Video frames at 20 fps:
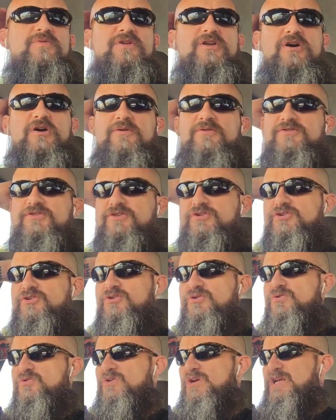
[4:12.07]
when I was at
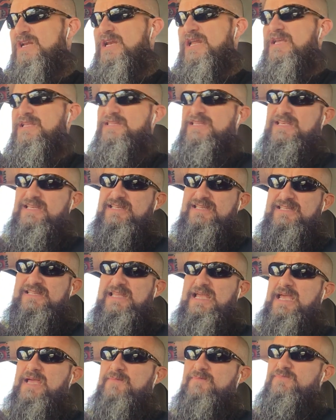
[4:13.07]
school, collecting
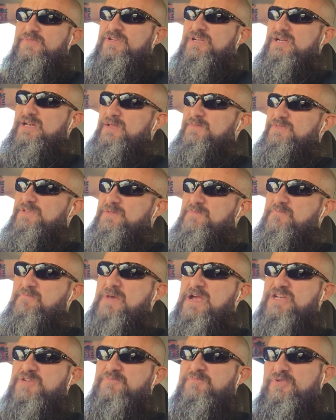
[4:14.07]
stamps, collecting
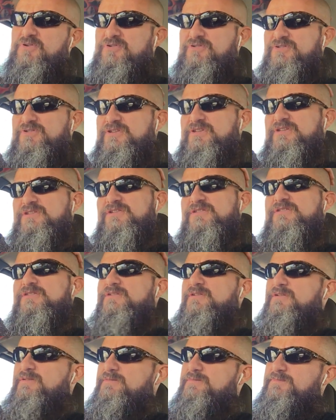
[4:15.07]

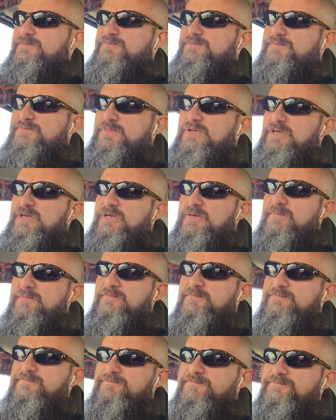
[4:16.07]
matchboxes.
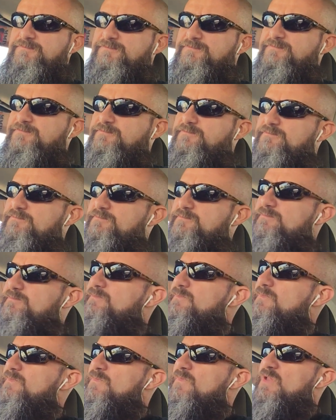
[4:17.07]
Um,
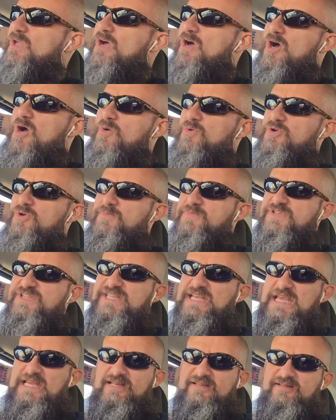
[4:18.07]
I would
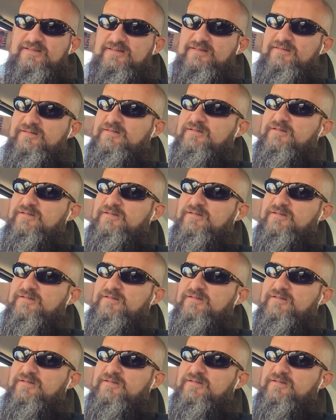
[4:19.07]
obsess